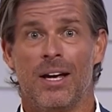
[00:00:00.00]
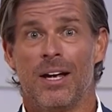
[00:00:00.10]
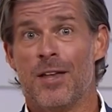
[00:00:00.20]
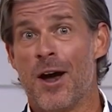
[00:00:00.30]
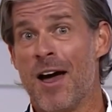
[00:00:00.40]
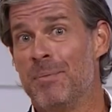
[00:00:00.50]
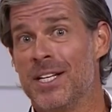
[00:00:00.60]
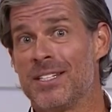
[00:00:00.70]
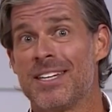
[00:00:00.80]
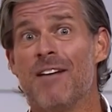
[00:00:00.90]
There have been
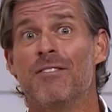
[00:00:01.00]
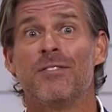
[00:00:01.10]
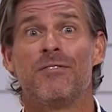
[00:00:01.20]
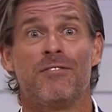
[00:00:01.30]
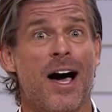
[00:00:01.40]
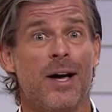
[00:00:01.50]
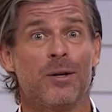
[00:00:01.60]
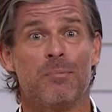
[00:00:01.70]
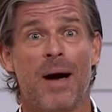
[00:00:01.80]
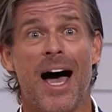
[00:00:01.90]
7
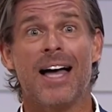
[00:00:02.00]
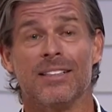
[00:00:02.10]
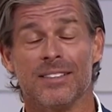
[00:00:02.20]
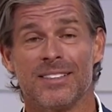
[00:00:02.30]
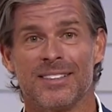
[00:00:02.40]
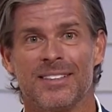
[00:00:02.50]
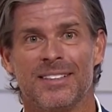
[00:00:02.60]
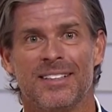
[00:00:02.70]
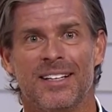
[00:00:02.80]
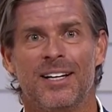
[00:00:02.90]
filed patents.
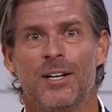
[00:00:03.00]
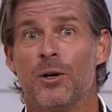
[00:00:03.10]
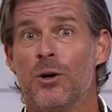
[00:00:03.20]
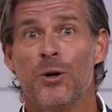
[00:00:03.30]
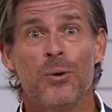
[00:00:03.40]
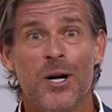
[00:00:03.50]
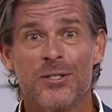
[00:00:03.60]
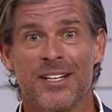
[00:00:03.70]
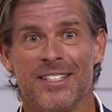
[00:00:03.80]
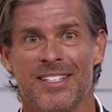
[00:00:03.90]
Who else
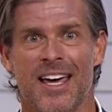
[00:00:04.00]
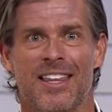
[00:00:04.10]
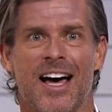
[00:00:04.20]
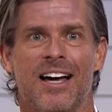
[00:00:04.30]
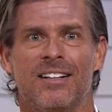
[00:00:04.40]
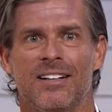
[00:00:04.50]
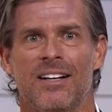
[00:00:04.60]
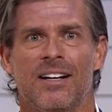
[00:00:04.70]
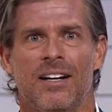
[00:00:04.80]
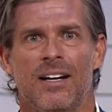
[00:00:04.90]
can say that?
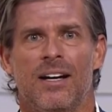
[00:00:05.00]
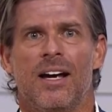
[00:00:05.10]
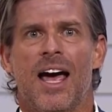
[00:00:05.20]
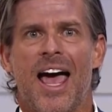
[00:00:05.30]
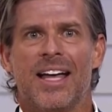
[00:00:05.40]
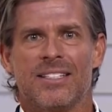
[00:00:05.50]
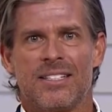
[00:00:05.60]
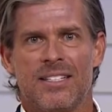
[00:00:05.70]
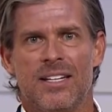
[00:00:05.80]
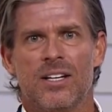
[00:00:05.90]
And
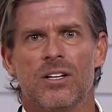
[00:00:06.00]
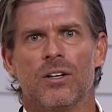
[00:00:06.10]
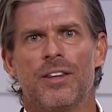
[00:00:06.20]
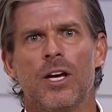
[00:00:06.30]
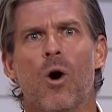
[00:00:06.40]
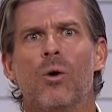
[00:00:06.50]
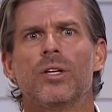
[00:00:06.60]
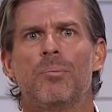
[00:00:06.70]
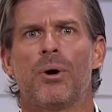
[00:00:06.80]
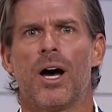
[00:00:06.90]
still, the only
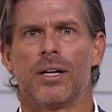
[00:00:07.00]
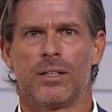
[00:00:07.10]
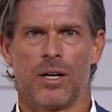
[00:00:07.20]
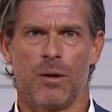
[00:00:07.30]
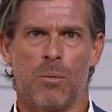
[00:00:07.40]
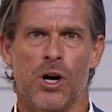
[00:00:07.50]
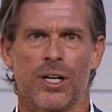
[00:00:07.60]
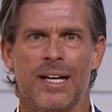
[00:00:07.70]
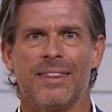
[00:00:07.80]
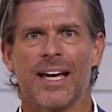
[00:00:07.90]
product on the
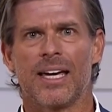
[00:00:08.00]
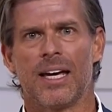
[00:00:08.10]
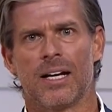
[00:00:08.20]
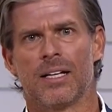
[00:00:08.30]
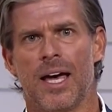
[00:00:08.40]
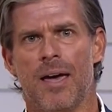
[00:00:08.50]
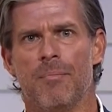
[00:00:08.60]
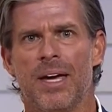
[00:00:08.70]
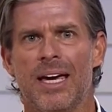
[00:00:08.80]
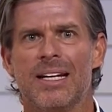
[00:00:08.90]
market that can claim
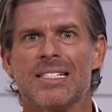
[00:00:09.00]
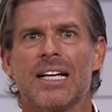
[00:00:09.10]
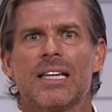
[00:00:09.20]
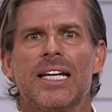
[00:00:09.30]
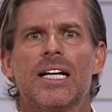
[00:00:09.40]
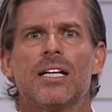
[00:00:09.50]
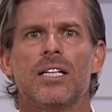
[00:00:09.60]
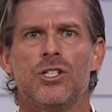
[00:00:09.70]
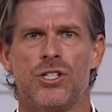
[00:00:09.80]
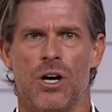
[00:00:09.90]
it is
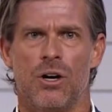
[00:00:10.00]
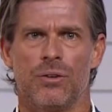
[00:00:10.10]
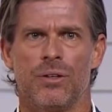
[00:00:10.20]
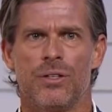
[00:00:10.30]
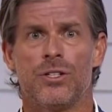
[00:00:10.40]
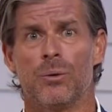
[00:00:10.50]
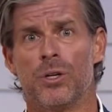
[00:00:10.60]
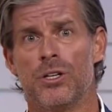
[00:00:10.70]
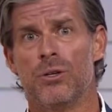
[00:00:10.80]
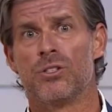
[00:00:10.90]
clinically shown to
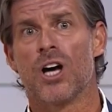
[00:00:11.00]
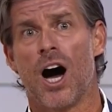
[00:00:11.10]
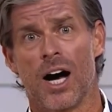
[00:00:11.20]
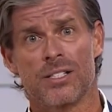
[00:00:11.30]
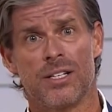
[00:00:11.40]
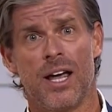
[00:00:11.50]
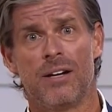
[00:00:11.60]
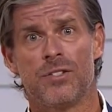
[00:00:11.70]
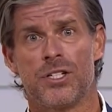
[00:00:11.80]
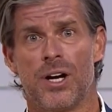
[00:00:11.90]
reduce
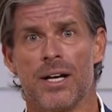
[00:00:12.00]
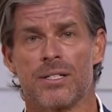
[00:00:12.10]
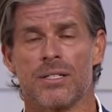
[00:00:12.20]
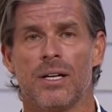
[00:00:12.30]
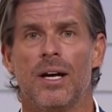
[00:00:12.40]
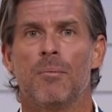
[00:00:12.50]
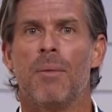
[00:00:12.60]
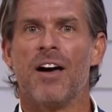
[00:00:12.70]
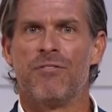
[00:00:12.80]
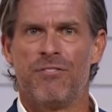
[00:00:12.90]
oxidative stress
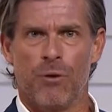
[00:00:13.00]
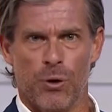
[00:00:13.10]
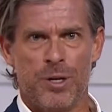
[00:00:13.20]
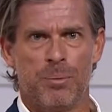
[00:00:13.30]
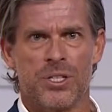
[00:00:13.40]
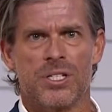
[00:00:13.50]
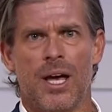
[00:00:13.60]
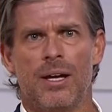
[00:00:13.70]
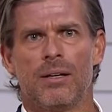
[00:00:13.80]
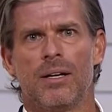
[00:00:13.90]
by
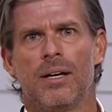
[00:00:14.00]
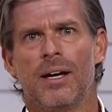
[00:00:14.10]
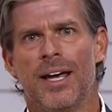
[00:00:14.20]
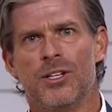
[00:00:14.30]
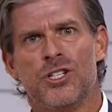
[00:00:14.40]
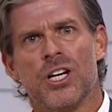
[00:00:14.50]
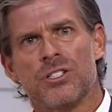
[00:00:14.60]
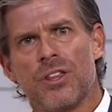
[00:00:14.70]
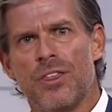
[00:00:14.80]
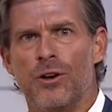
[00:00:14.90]
40% in
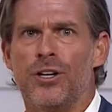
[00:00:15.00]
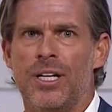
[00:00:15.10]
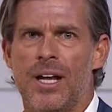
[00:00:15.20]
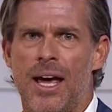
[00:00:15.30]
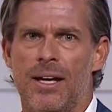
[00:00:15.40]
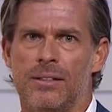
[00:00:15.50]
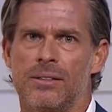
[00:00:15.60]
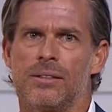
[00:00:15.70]
just 30 days.